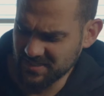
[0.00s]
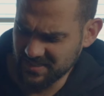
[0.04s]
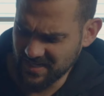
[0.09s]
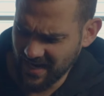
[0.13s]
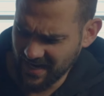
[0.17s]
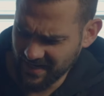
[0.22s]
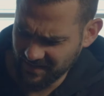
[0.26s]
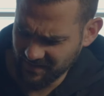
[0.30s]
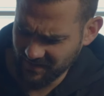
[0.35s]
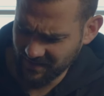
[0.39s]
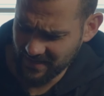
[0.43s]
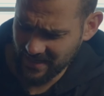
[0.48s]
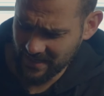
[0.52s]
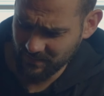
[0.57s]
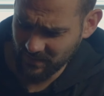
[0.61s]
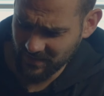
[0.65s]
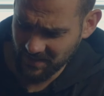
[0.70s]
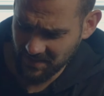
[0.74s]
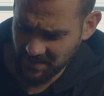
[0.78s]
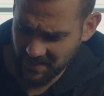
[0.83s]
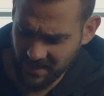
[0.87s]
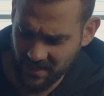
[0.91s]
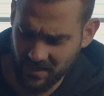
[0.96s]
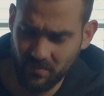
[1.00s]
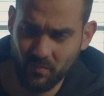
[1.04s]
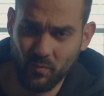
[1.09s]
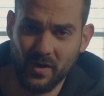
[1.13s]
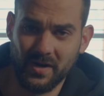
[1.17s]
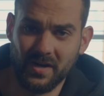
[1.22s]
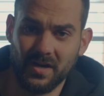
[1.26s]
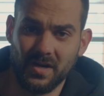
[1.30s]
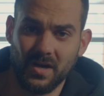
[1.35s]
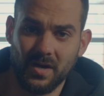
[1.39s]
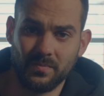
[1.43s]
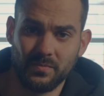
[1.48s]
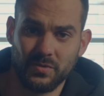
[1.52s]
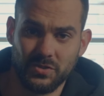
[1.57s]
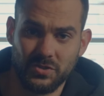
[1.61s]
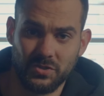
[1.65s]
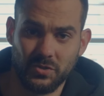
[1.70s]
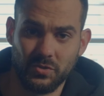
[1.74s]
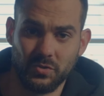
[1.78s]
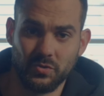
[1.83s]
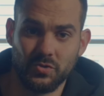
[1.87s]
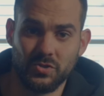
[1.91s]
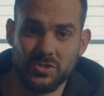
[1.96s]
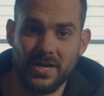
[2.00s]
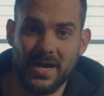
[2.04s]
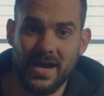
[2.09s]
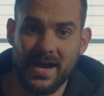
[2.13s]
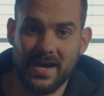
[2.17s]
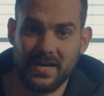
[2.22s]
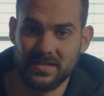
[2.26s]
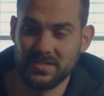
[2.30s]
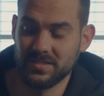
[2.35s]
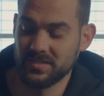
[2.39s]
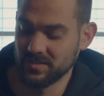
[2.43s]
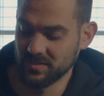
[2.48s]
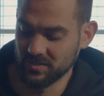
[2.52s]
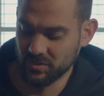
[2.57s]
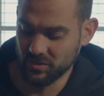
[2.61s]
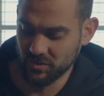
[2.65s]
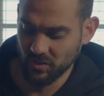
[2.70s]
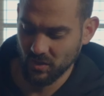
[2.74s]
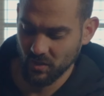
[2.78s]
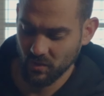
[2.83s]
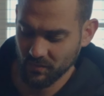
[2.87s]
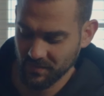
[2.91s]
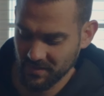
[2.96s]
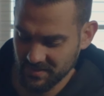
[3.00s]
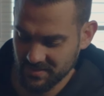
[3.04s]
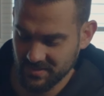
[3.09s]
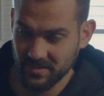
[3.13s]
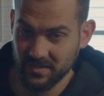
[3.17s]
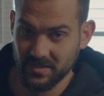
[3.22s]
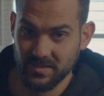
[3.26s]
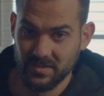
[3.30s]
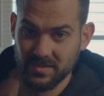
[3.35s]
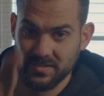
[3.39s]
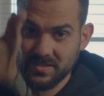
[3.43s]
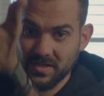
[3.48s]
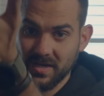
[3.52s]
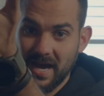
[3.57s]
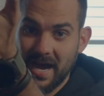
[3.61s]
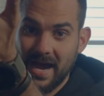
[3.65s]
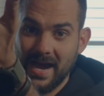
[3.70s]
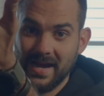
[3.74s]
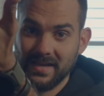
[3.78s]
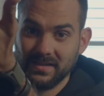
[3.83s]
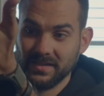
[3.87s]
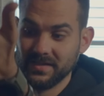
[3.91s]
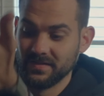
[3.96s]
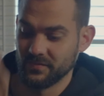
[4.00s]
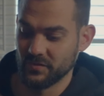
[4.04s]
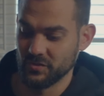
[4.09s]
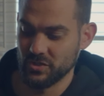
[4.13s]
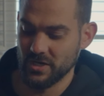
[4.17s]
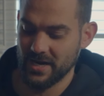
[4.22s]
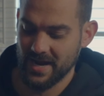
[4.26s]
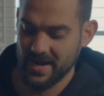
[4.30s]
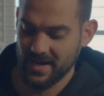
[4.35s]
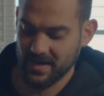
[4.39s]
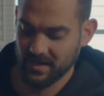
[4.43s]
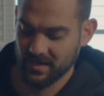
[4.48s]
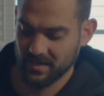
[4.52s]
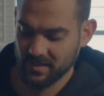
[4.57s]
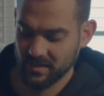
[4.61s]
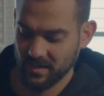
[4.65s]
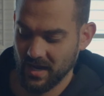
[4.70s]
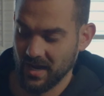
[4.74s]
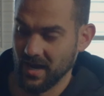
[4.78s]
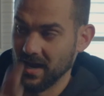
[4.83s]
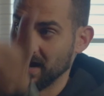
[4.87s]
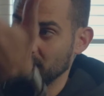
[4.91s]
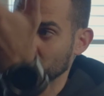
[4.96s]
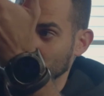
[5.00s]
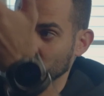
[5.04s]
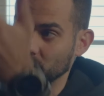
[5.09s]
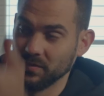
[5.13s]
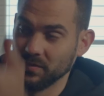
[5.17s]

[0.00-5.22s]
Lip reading: kind of the name in the game when it comes to jacks. So this is high lift jack. I went